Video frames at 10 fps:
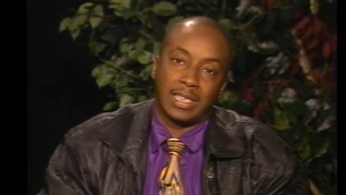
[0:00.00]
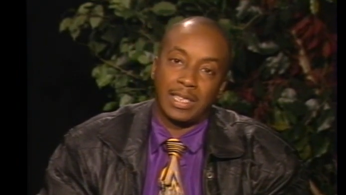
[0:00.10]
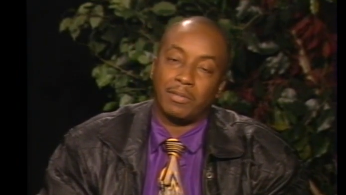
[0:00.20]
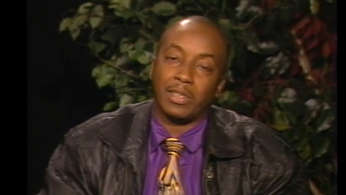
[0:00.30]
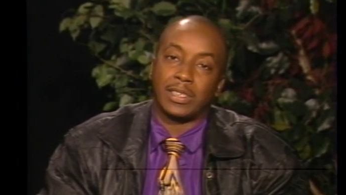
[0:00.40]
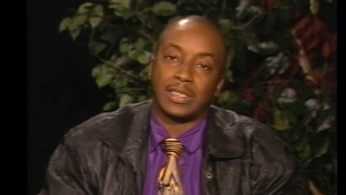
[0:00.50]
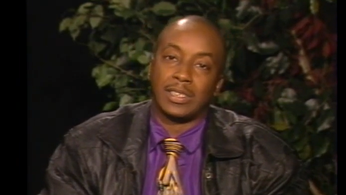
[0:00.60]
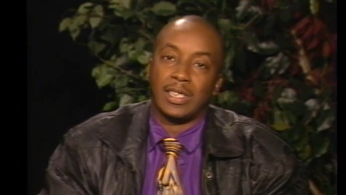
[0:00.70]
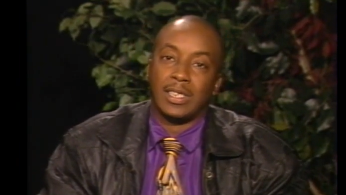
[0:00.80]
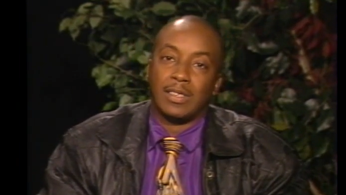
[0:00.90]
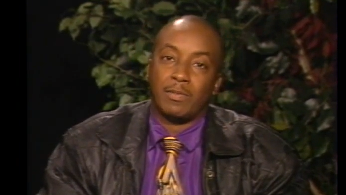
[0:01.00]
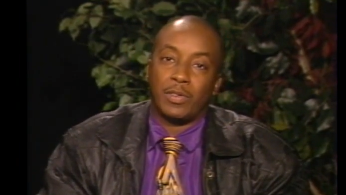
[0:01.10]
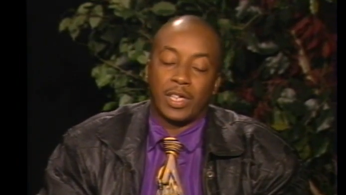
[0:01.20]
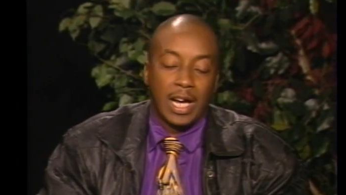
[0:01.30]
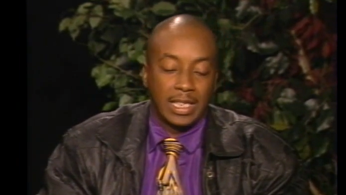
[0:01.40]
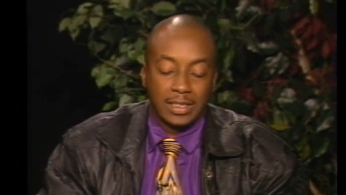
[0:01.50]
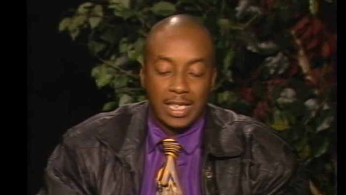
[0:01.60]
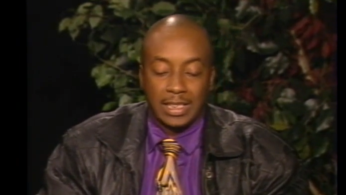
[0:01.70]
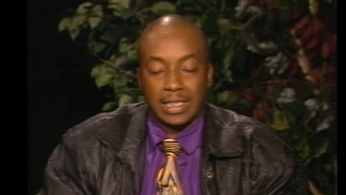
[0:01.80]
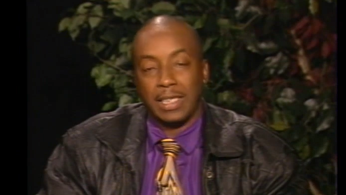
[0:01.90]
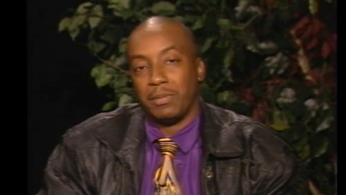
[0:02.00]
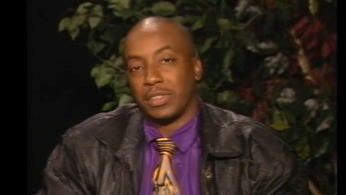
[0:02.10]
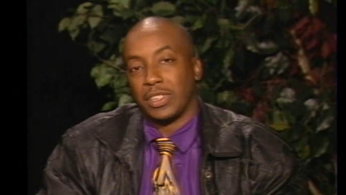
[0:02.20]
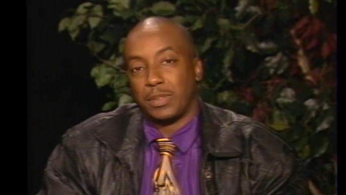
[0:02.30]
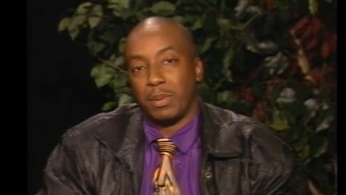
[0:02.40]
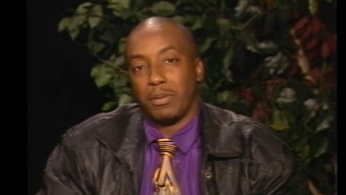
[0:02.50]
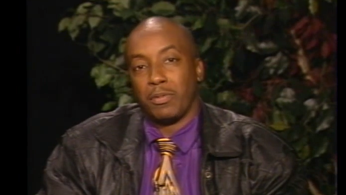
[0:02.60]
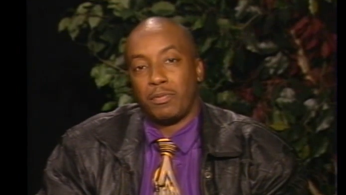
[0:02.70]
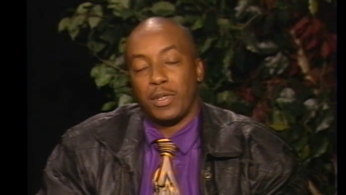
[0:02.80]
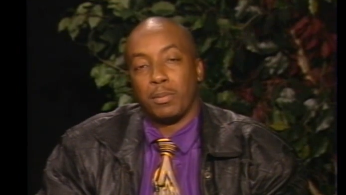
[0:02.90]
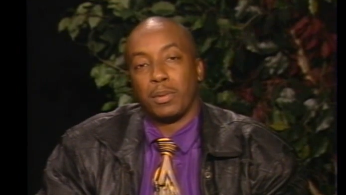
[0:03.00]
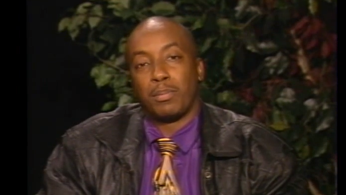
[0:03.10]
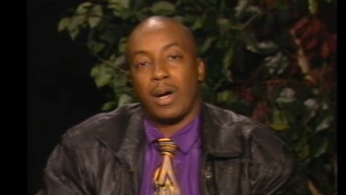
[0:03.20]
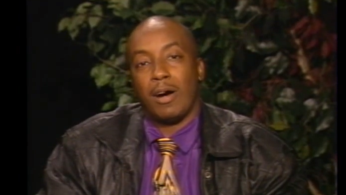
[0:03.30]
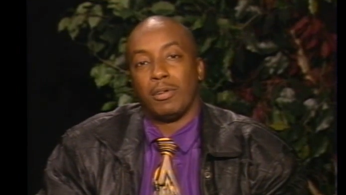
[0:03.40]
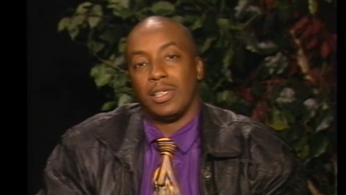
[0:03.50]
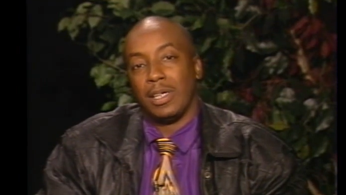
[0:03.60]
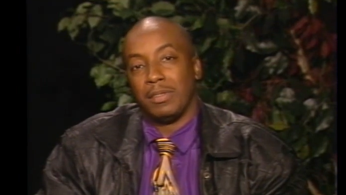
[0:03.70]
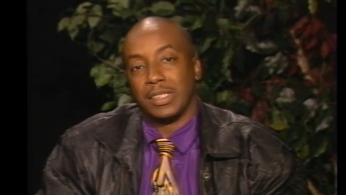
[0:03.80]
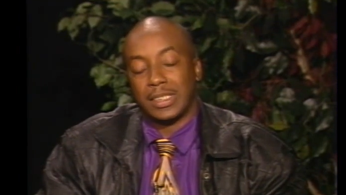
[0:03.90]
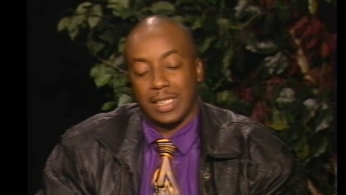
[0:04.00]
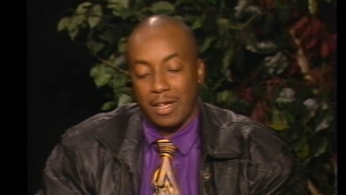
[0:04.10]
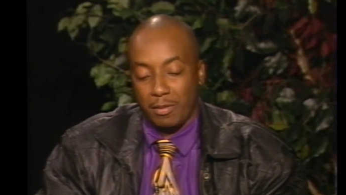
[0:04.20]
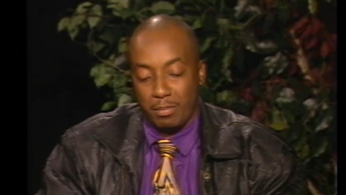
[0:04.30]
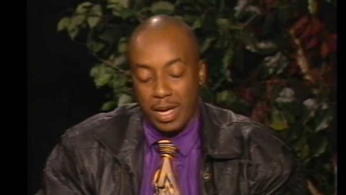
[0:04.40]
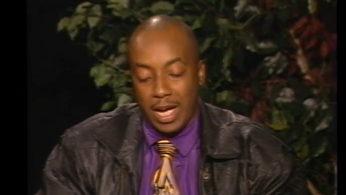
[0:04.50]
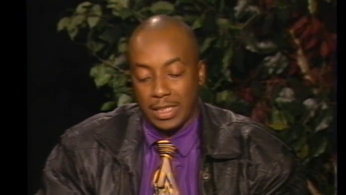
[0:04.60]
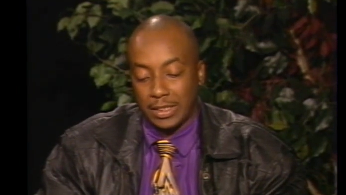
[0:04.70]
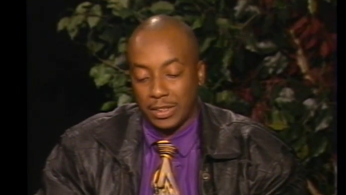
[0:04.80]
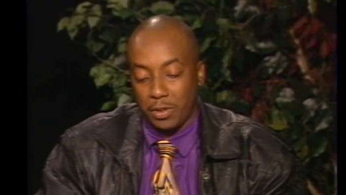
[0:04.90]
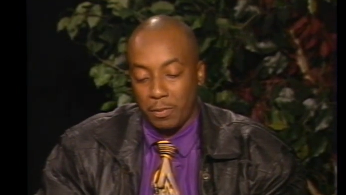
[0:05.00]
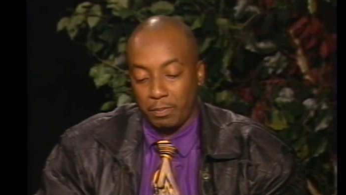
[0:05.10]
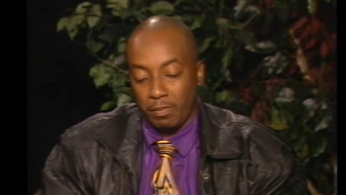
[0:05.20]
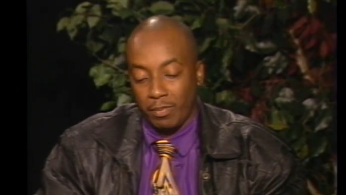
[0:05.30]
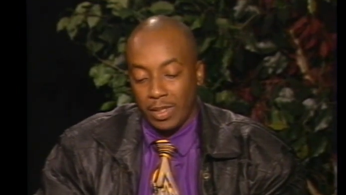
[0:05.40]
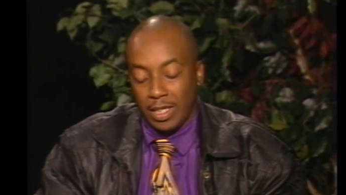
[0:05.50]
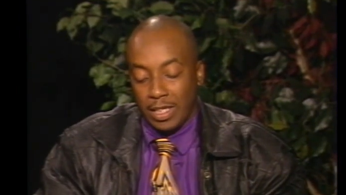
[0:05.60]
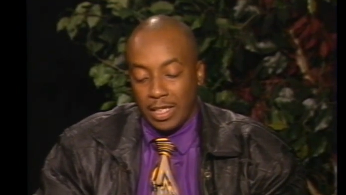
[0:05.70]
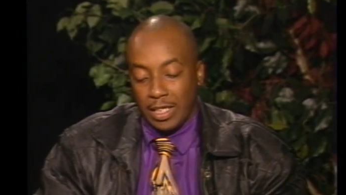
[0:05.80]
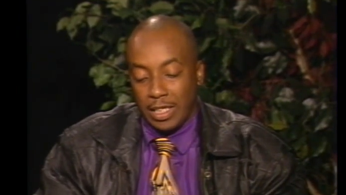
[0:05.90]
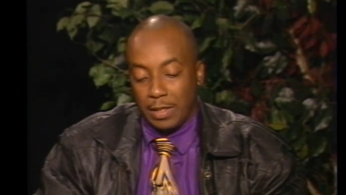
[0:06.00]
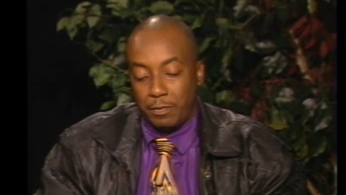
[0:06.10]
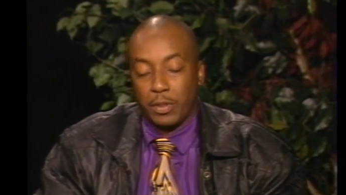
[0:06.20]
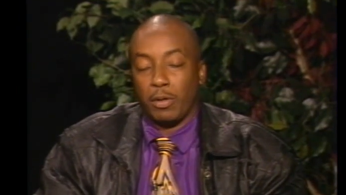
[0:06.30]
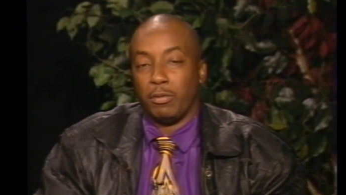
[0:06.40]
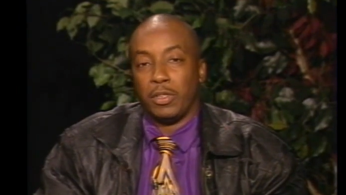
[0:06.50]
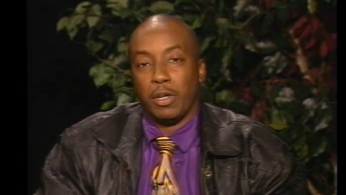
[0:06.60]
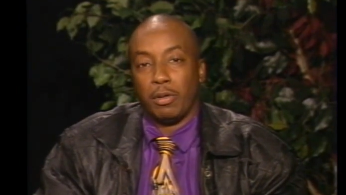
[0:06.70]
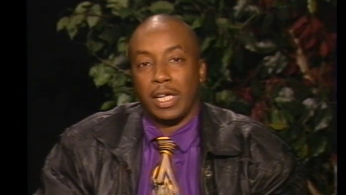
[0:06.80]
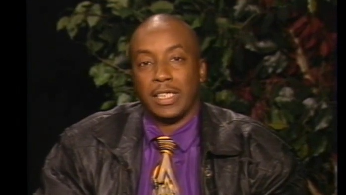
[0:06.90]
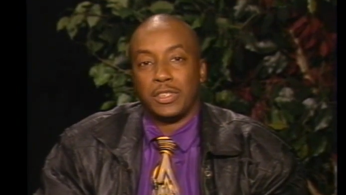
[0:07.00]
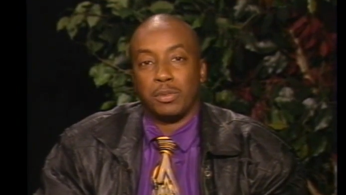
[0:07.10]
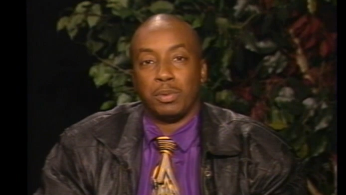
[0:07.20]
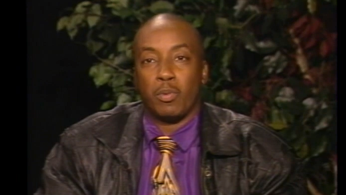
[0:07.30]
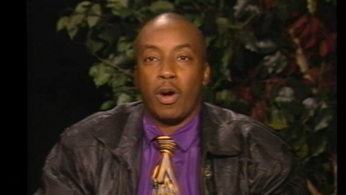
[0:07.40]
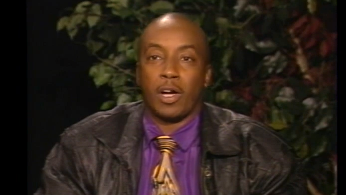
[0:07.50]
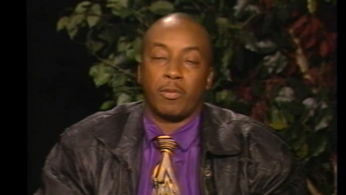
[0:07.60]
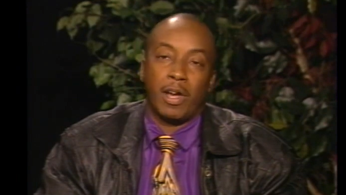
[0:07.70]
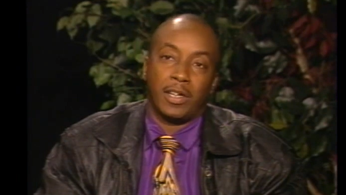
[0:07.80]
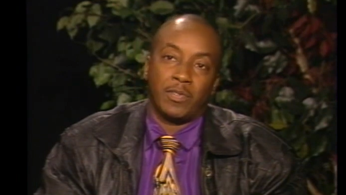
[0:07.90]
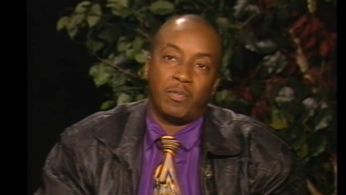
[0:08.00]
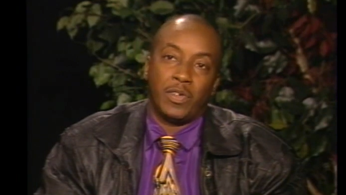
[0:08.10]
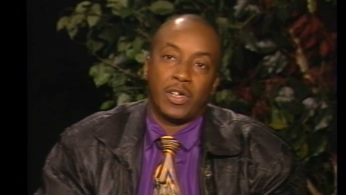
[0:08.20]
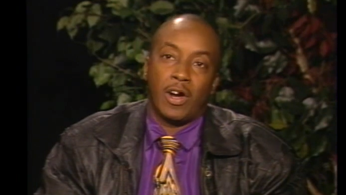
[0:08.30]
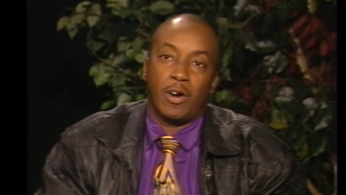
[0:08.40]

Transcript: For God did not give us a spirit of fear, but power, love, and a sound mind. So if you don't know that, you'll be walking around in fear all your life.